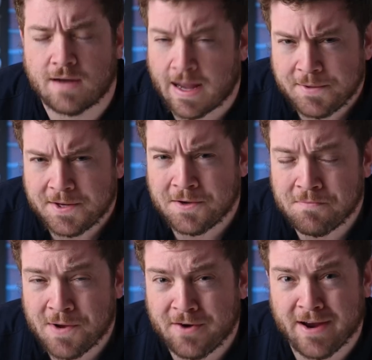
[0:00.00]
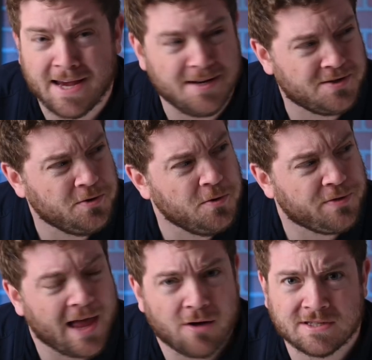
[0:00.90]
I'm going to compare a
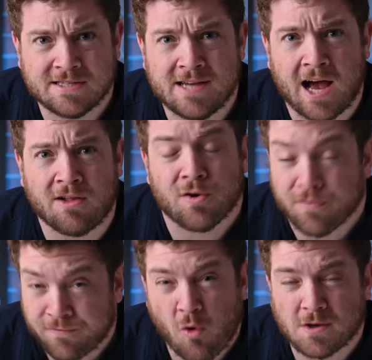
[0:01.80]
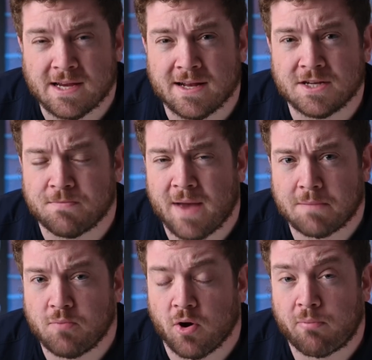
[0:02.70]
$2,000 14-inch
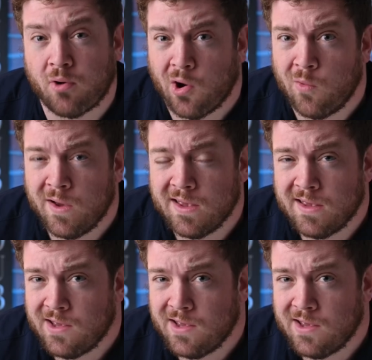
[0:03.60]
MacBook Pro